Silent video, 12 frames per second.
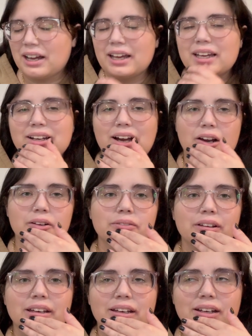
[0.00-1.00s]
It kind of
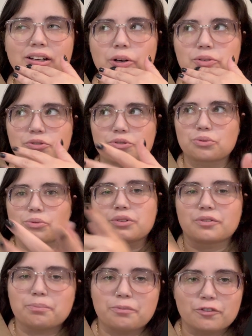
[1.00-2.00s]
like goes through the
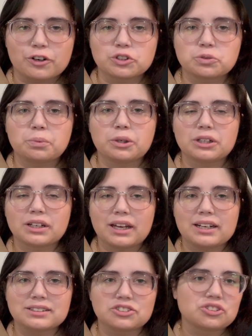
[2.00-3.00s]
first book
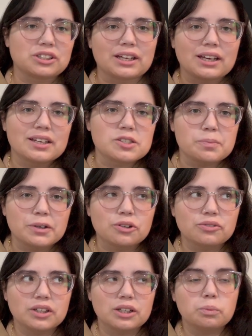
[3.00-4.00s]
and it's just like his
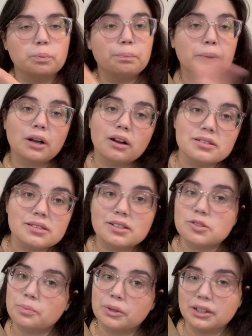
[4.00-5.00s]
POV. But honestly,
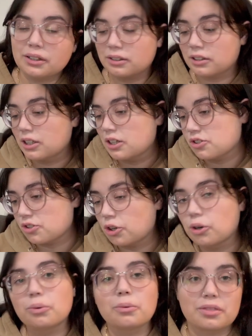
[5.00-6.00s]
it's pretty good.
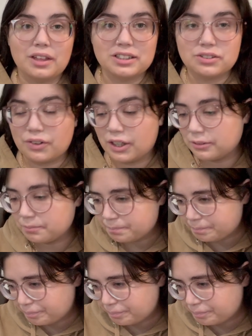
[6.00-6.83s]
So that's fine.